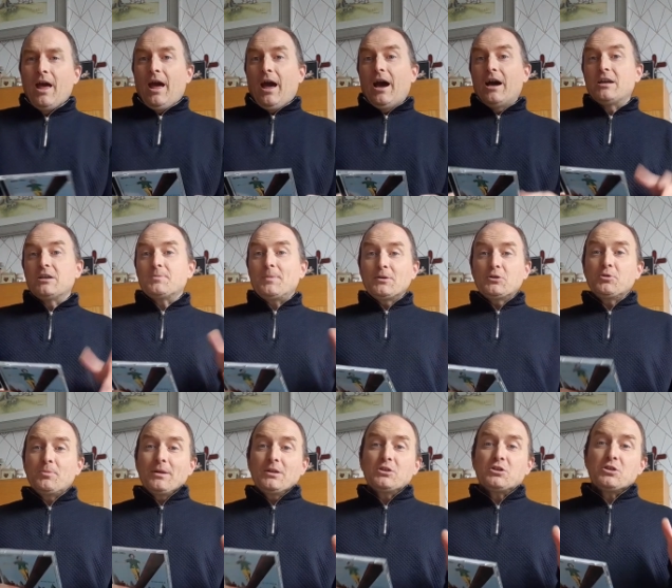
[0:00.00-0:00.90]
And a special
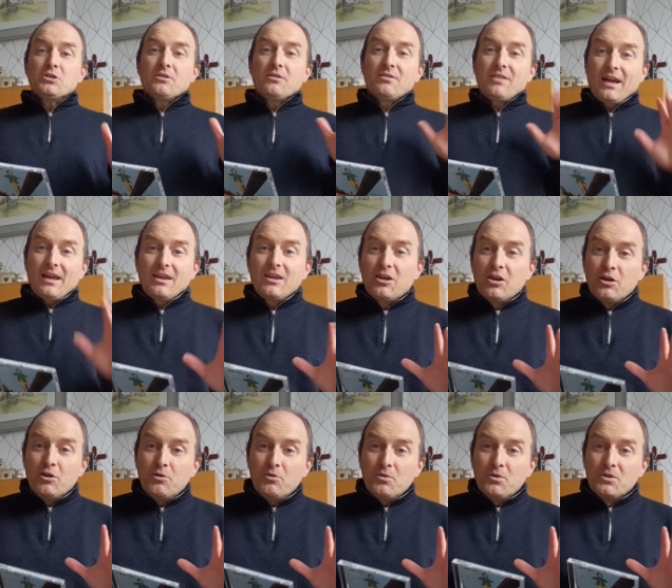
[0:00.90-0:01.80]
mention, thank
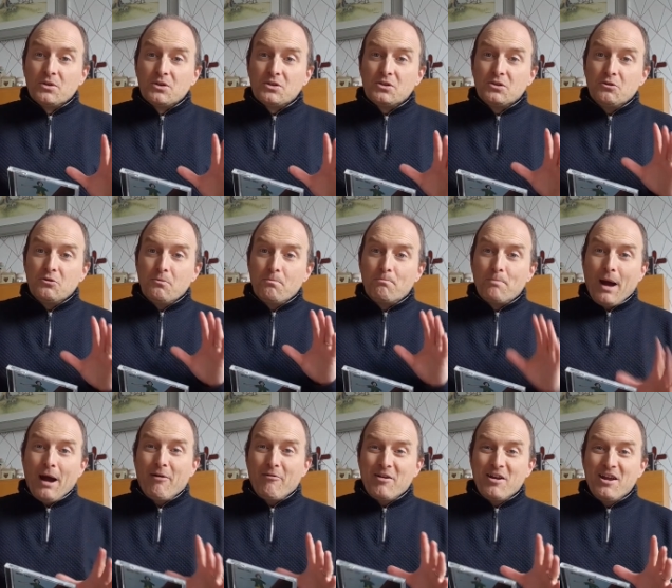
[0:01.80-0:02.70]
you, to
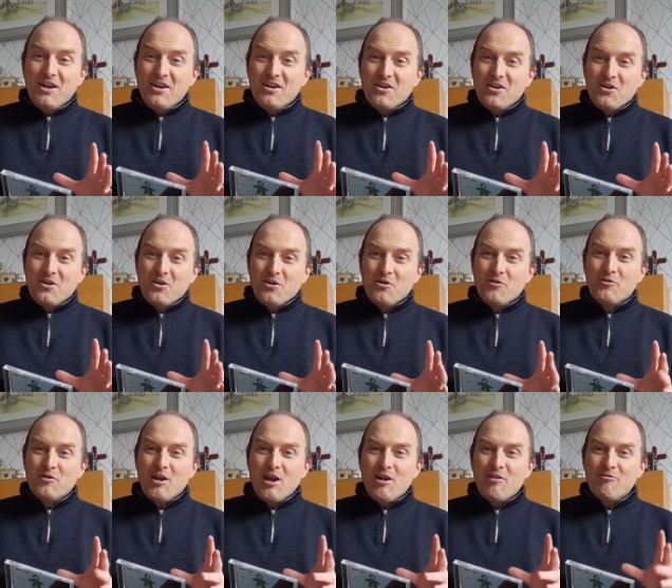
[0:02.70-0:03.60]
Barry
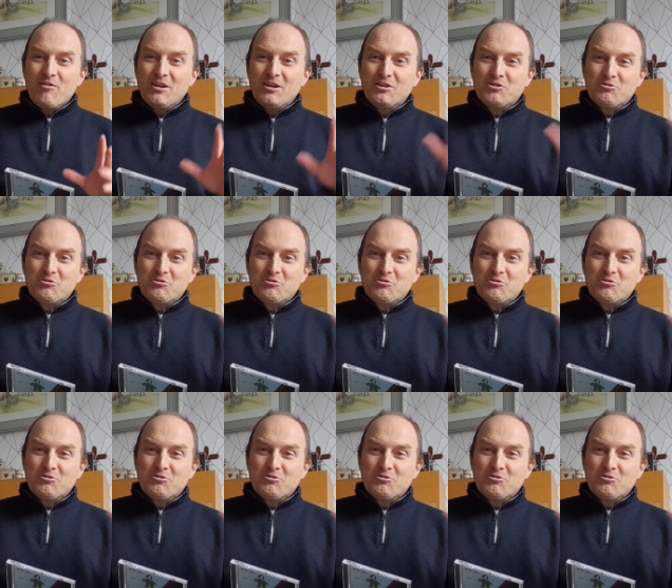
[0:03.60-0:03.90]
over here in